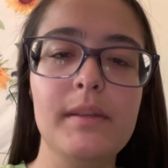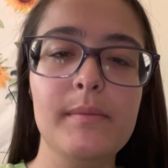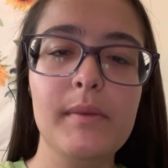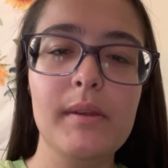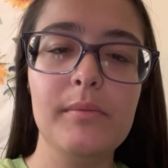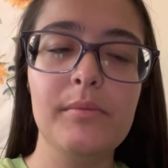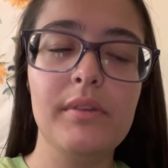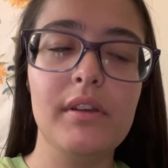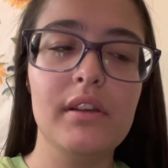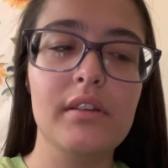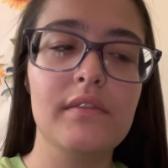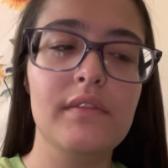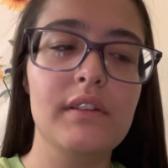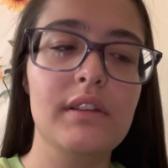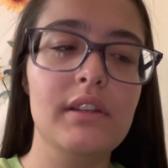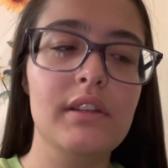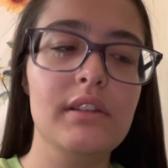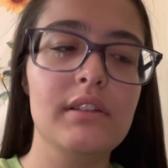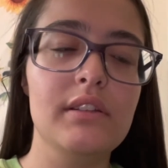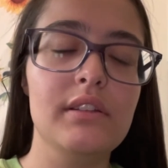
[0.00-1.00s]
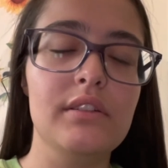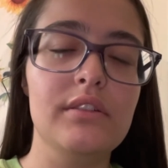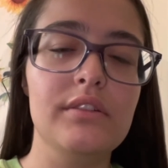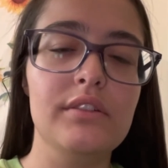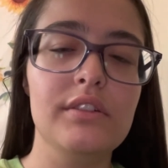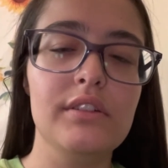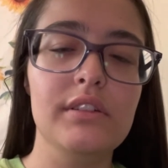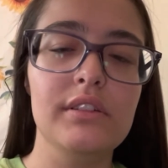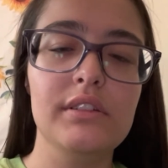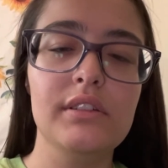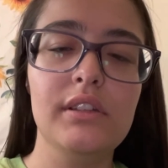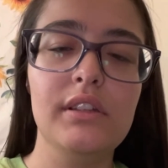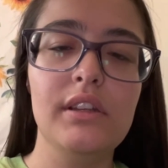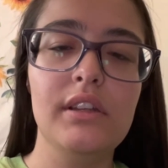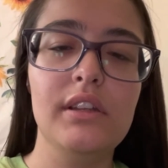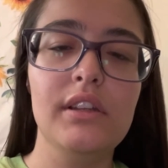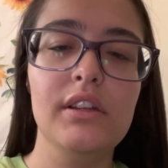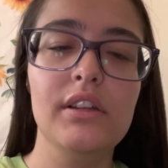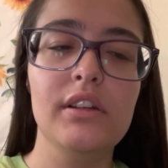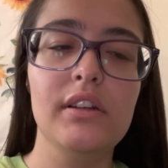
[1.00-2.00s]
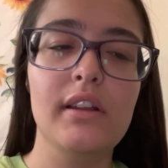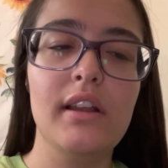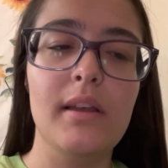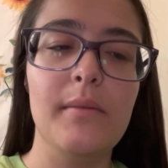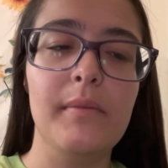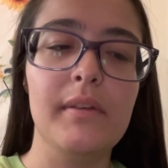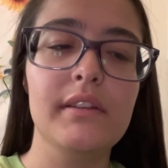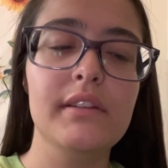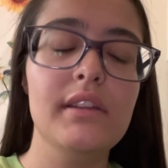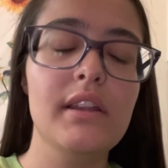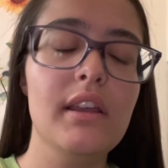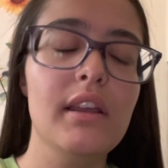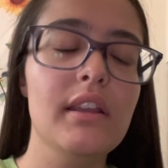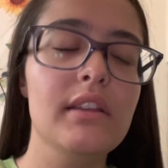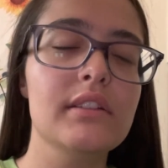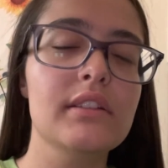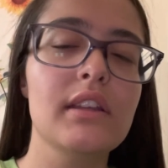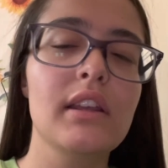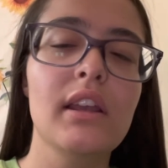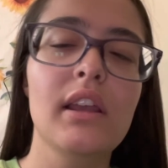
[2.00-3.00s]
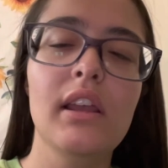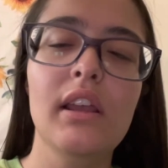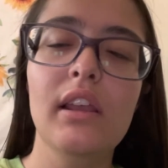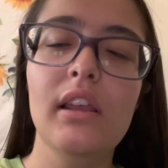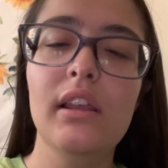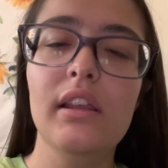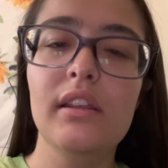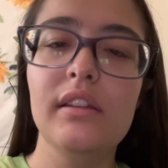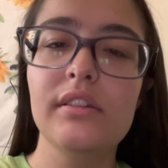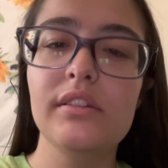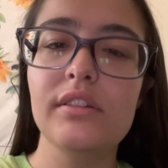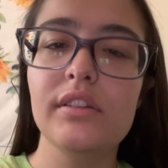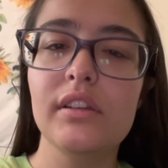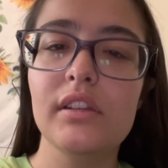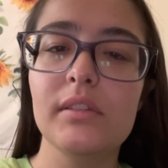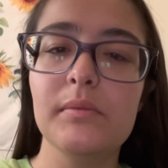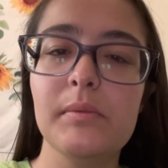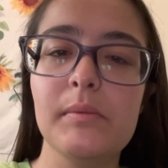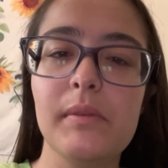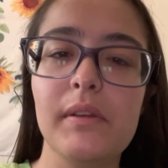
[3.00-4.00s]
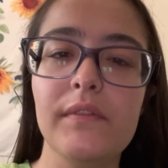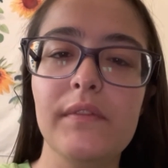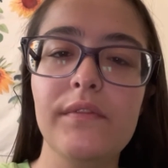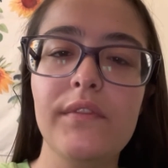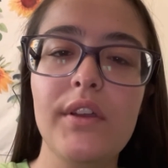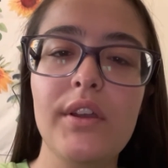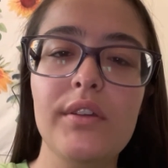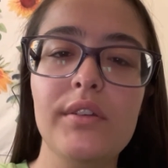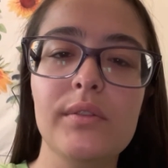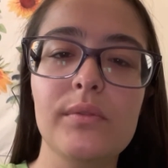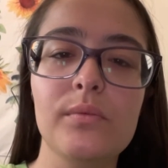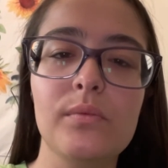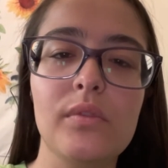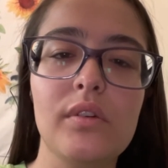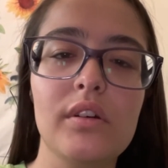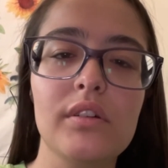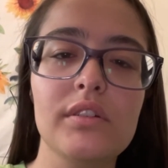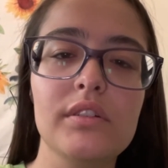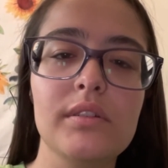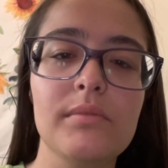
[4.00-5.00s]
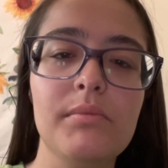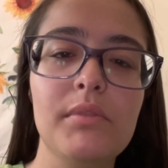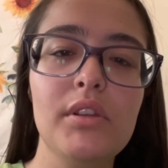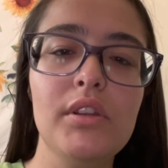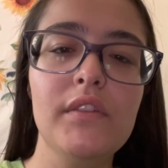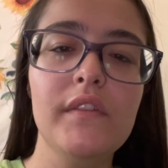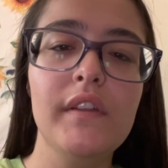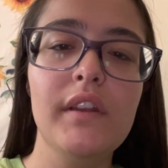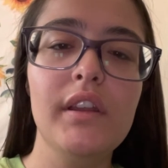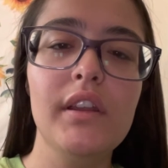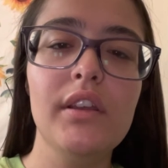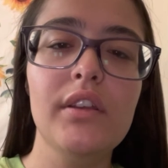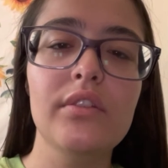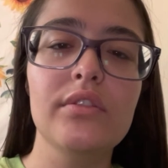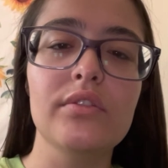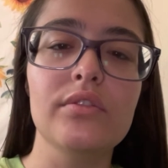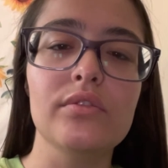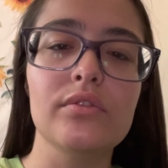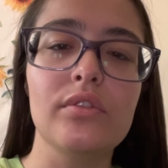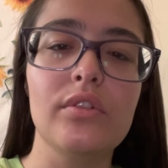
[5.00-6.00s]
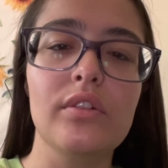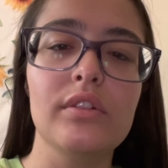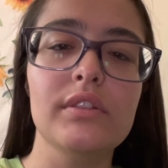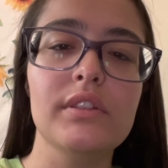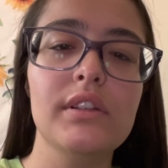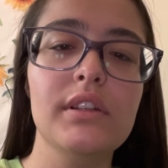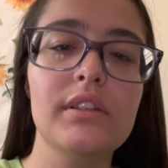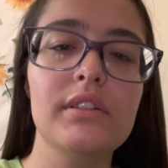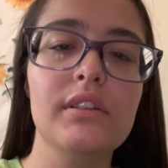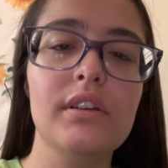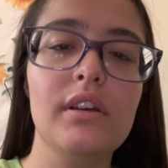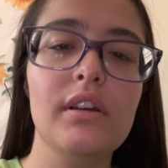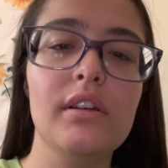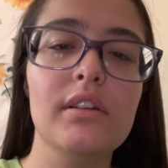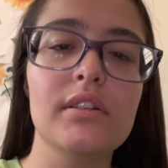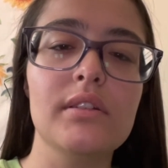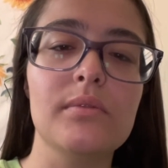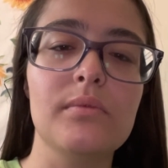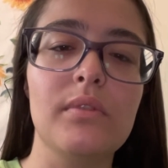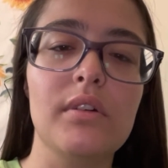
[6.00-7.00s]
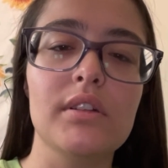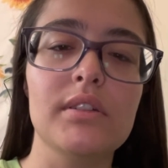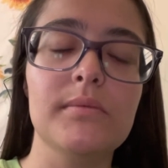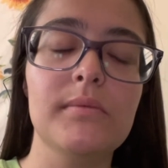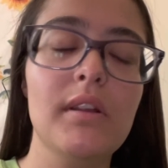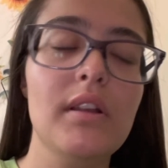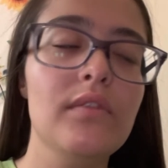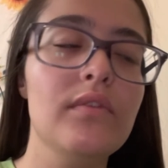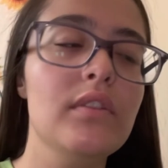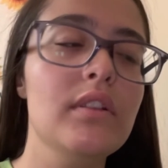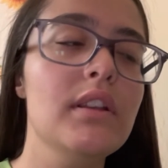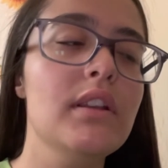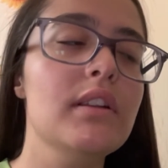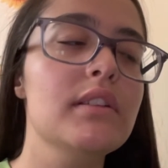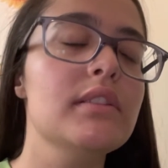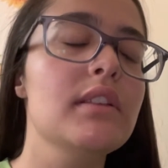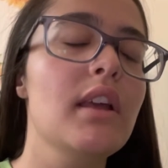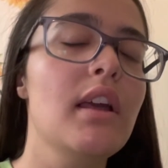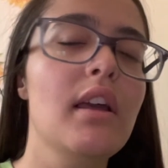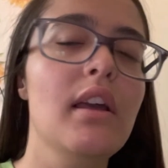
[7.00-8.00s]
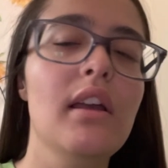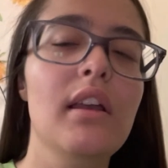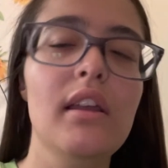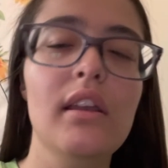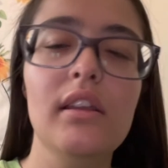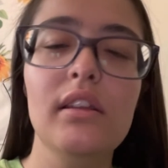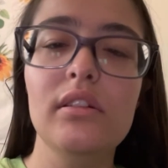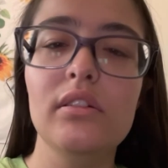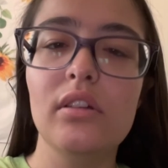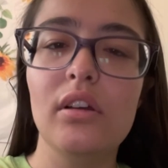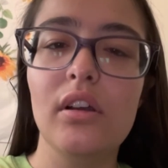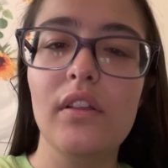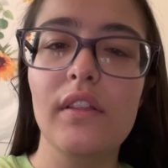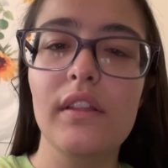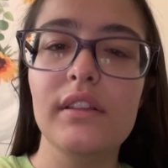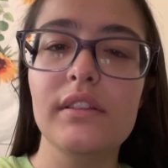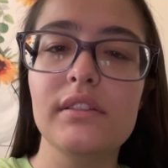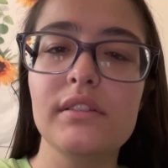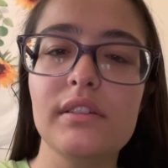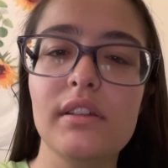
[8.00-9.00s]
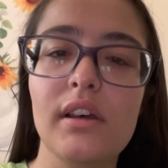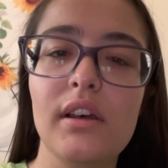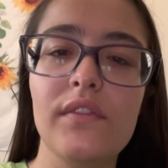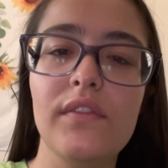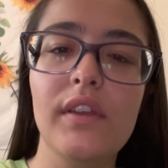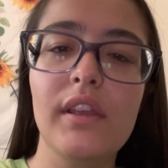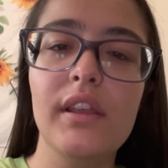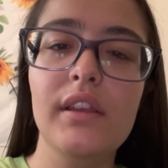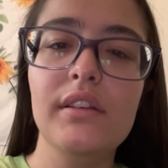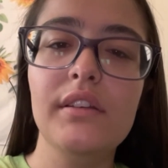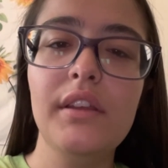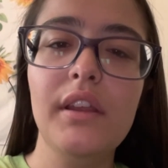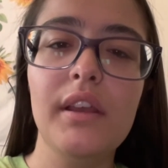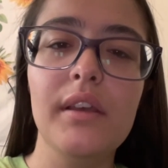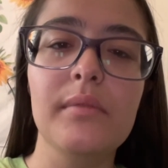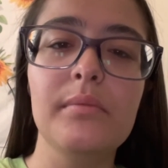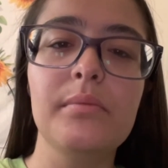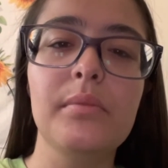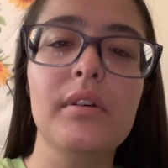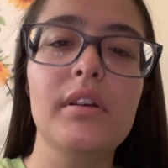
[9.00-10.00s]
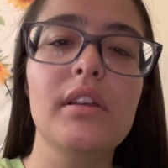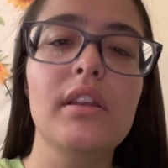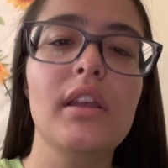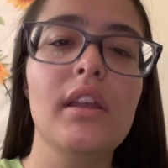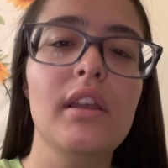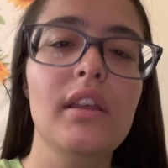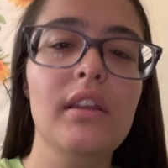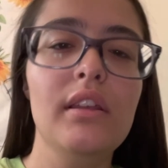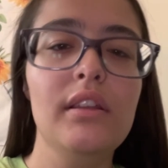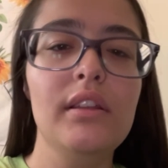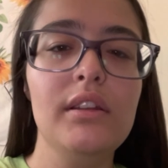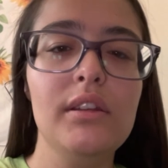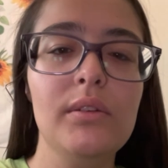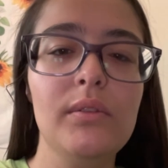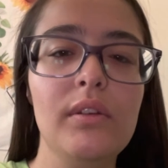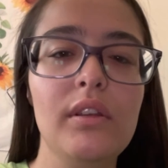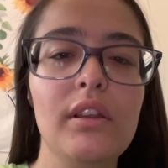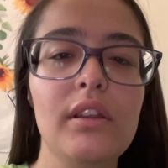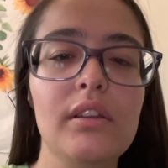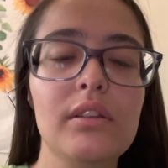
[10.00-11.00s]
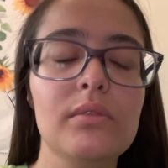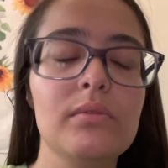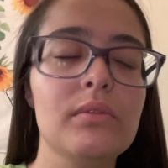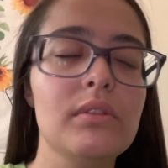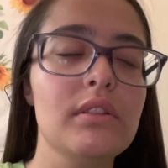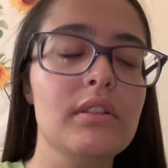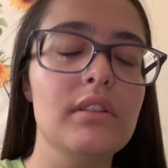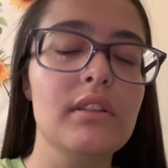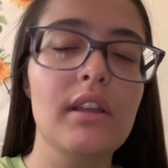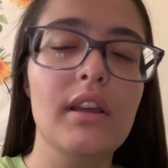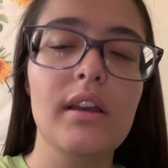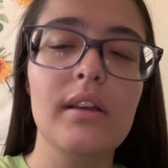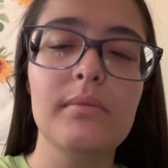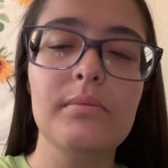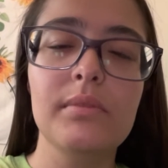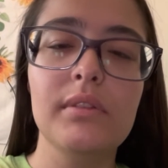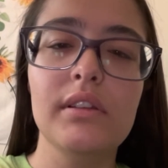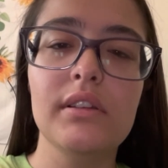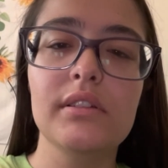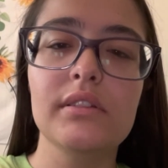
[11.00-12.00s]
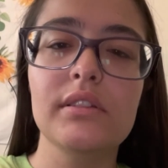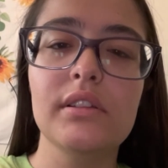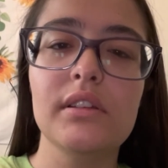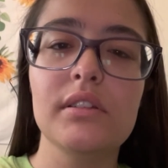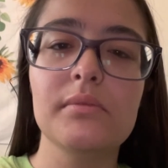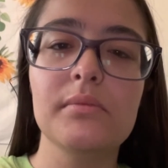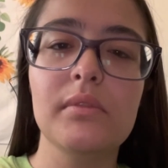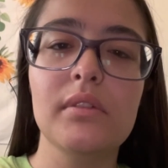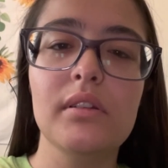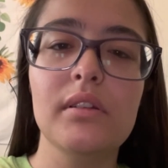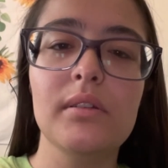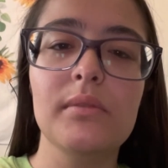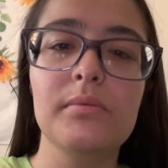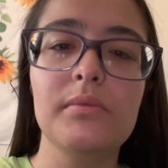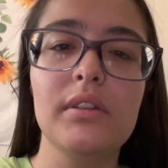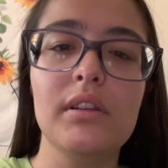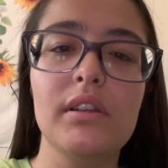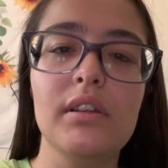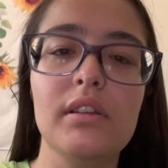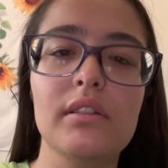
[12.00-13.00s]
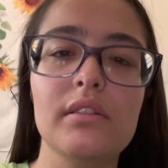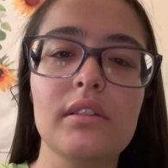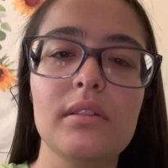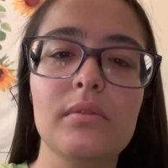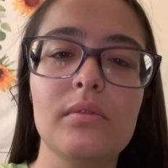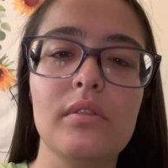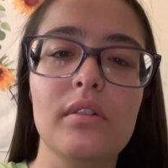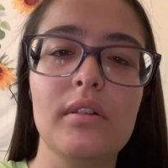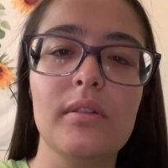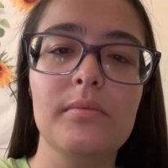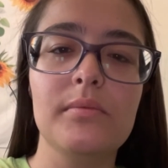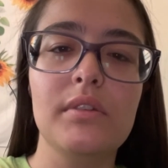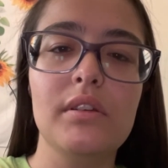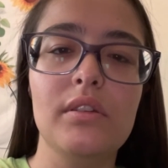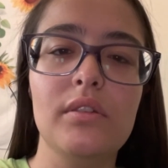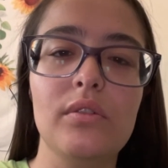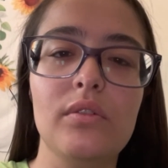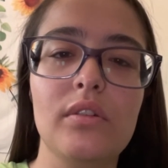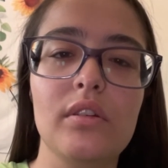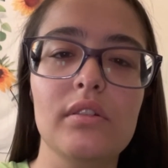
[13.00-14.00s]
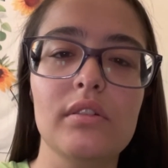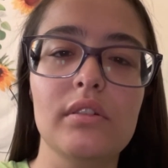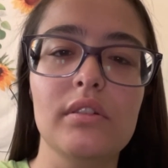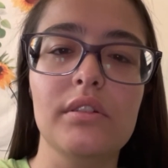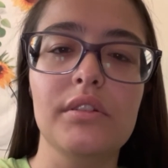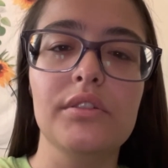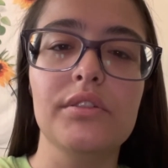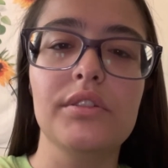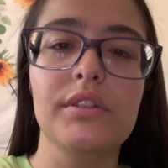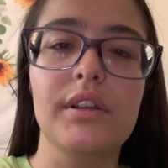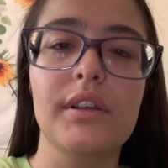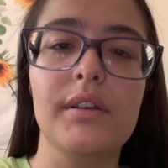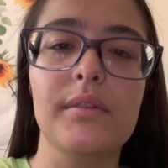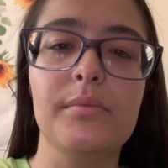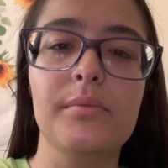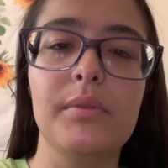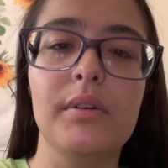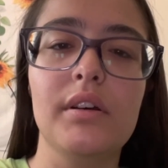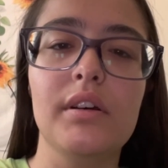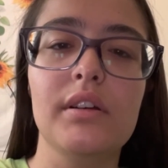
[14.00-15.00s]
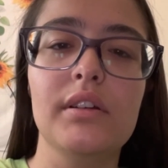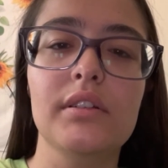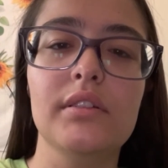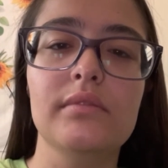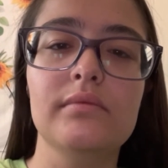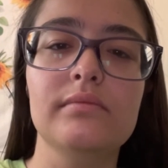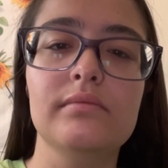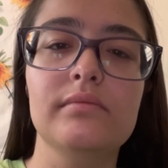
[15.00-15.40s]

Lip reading: eat my breakfast and just sit here at my desk and just be my phone and watch some YouTube videos and scroll on TikTok and watch Netflix and all that stuff. And yeah, but anyways, with that being said, my update, guess I will update you guys later. So yeah, bye.